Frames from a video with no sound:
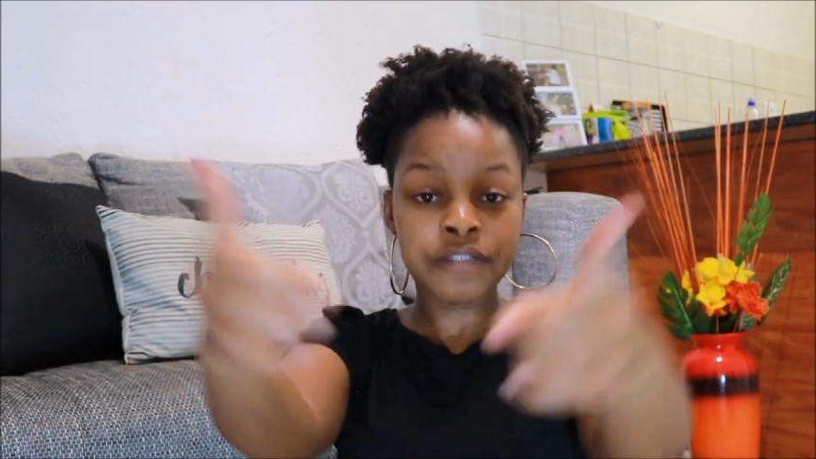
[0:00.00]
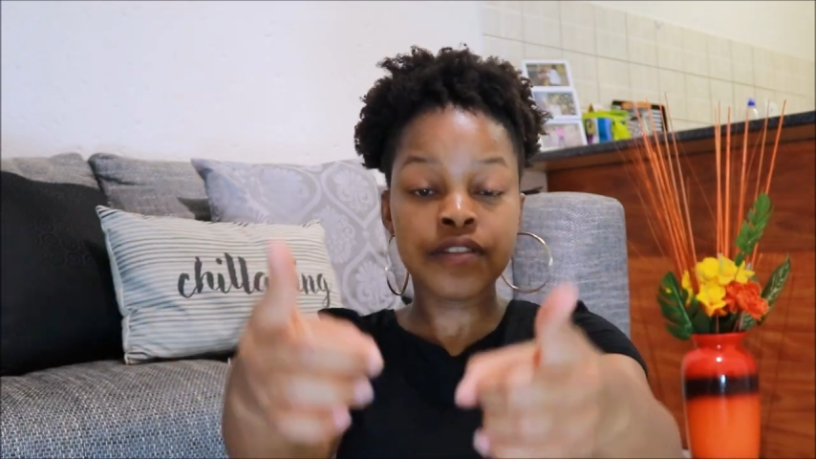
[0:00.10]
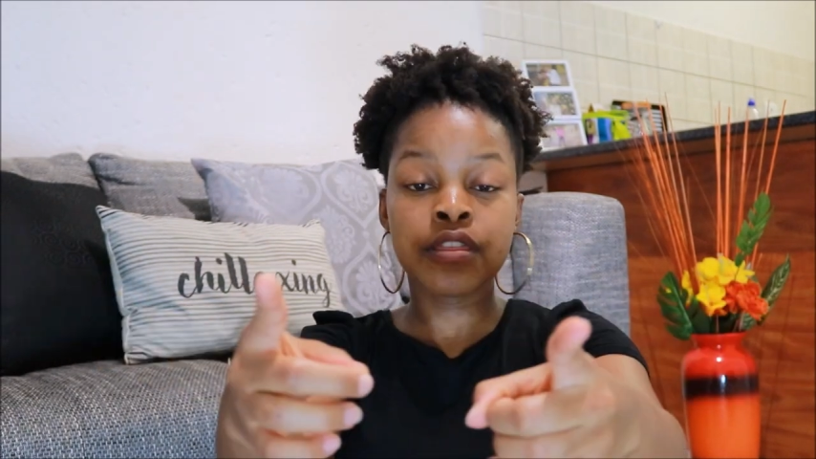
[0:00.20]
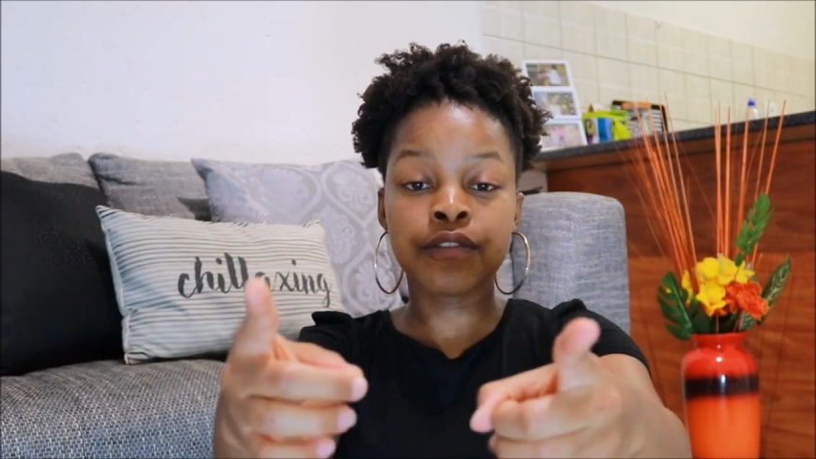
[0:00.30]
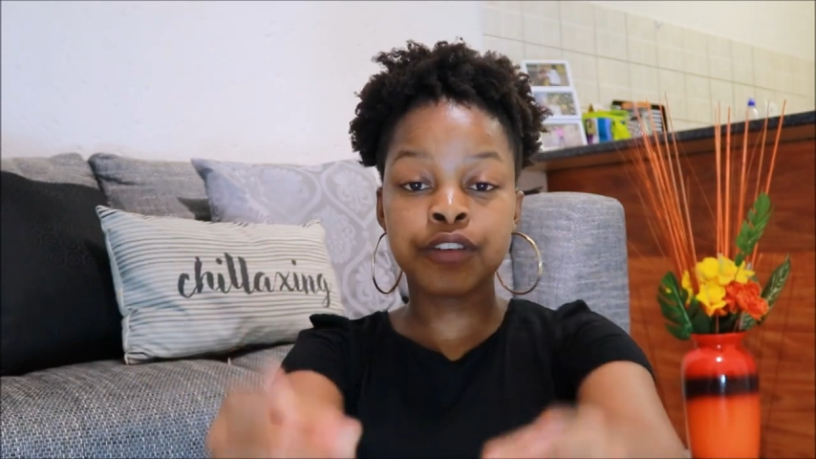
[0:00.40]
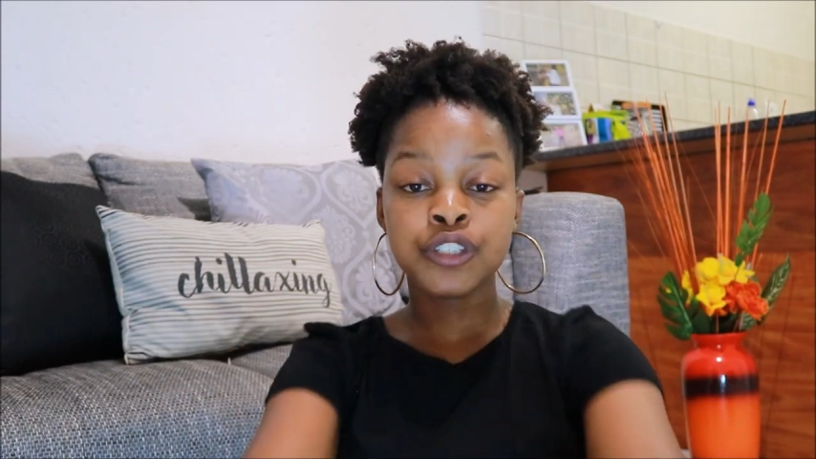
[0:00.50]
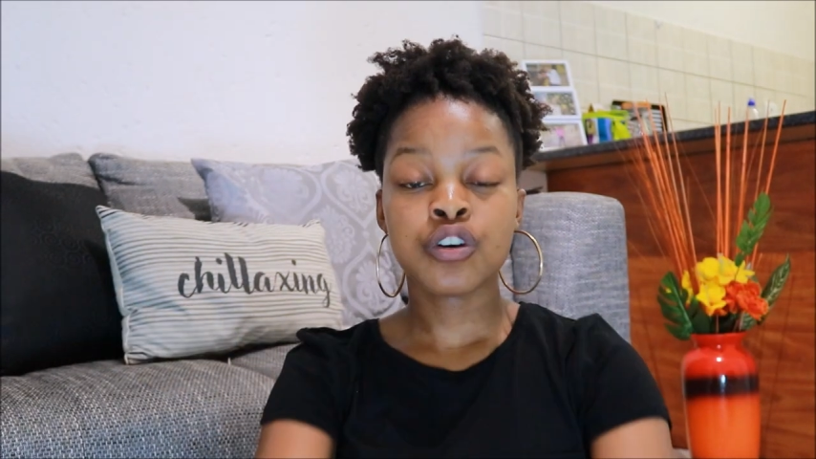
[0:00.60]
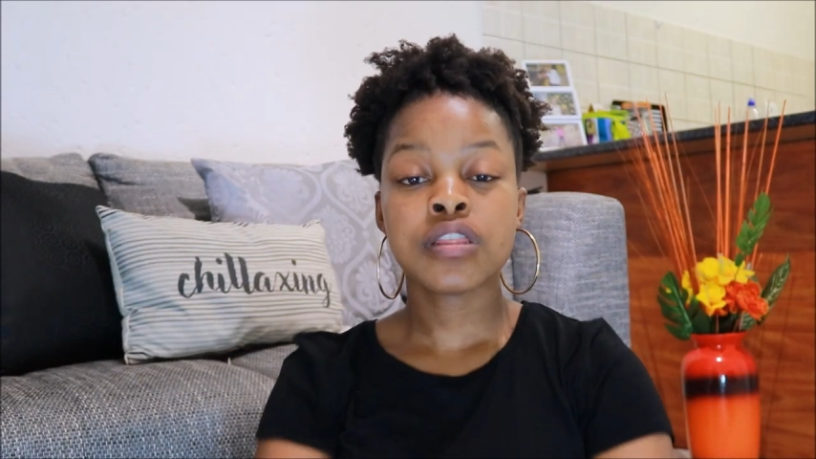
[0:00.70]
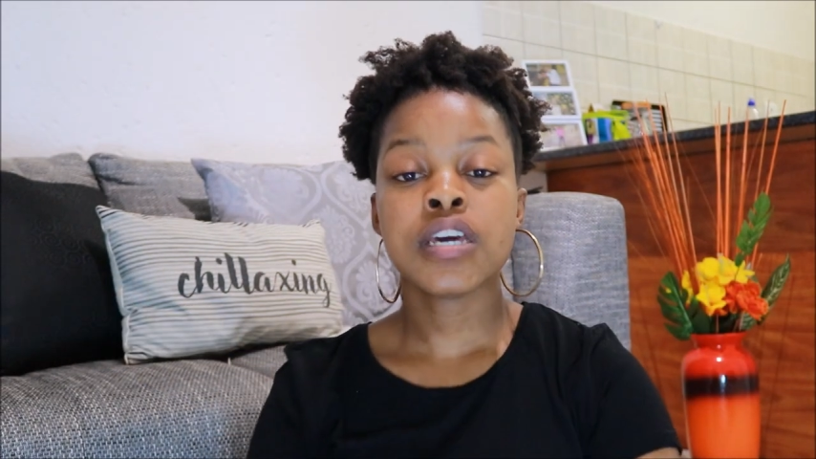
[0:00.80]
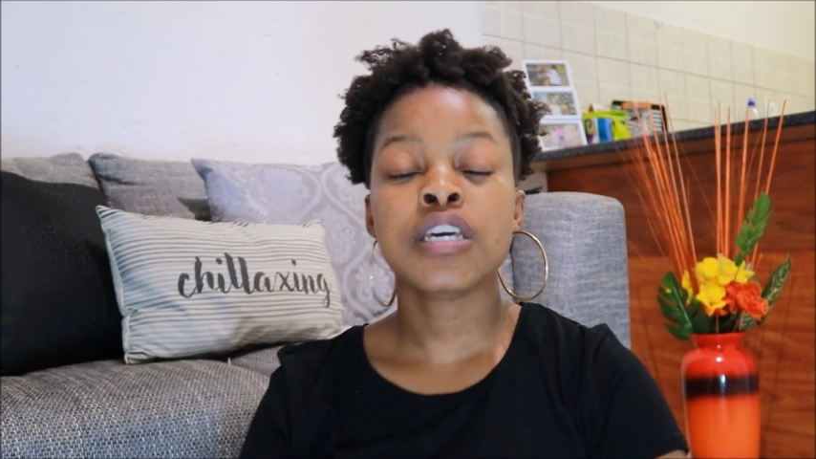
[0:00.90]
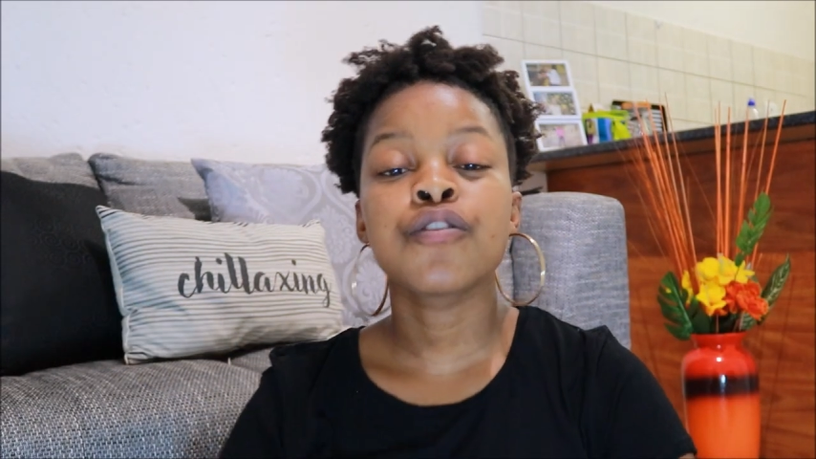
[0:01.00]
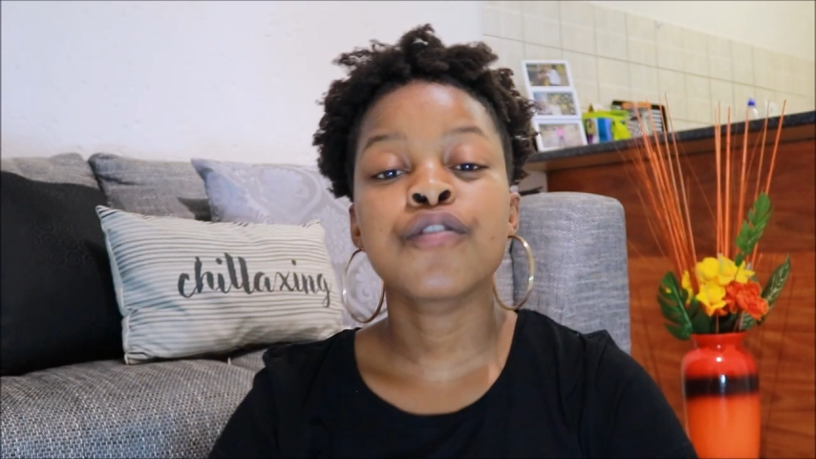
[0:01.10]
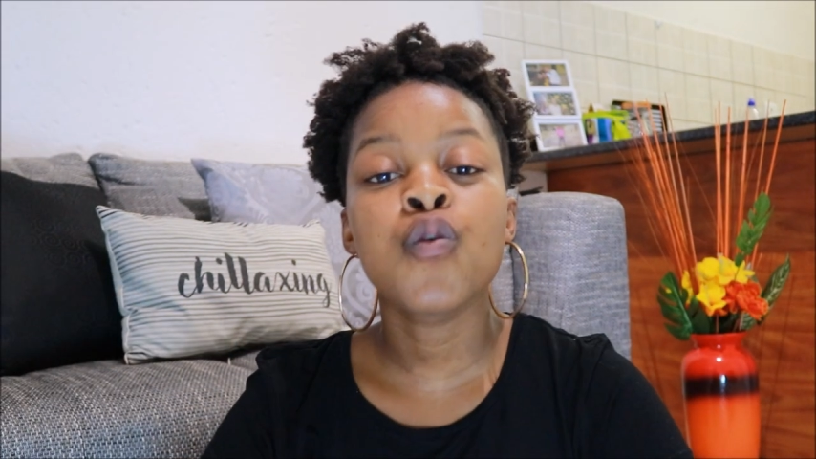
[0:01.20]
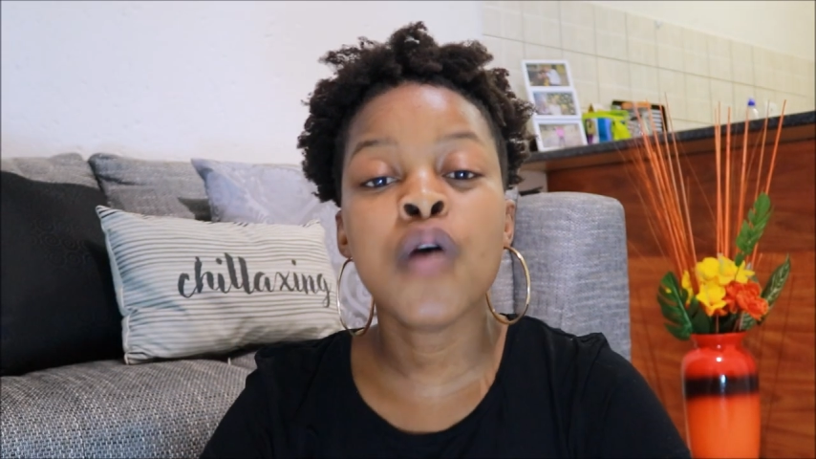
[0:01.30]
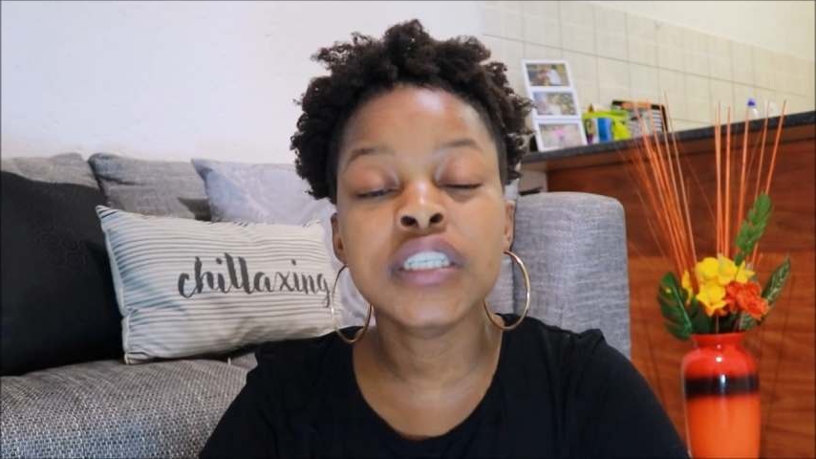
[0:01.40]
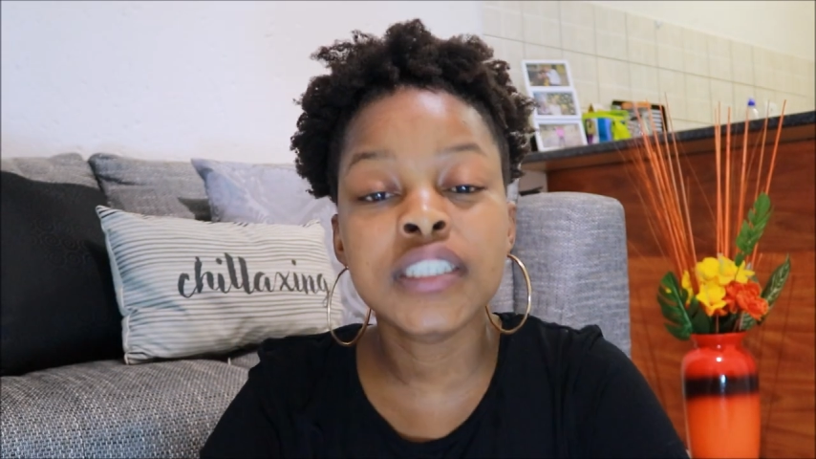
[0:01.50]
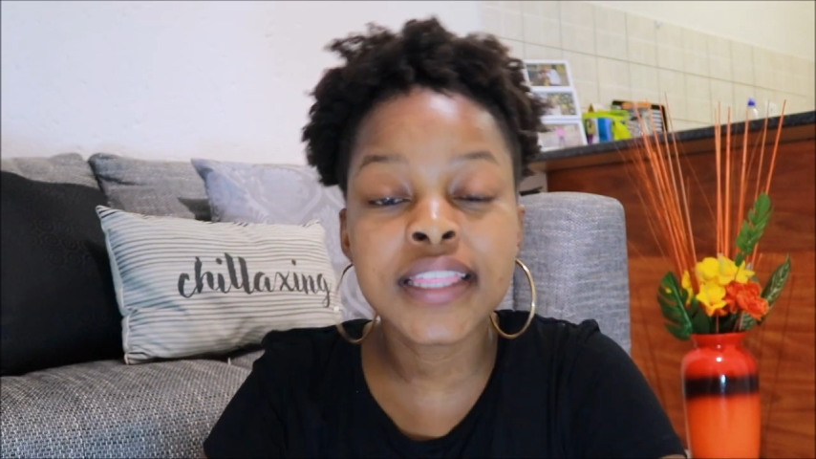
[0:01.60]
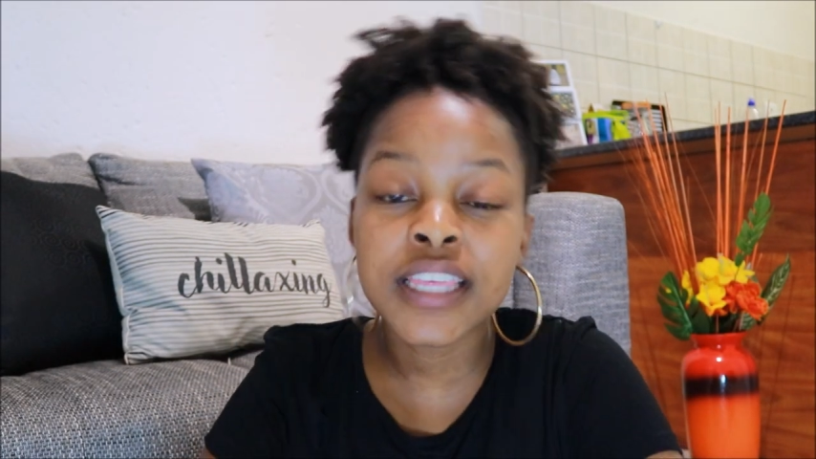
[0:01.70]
of the video. Thank you for watching.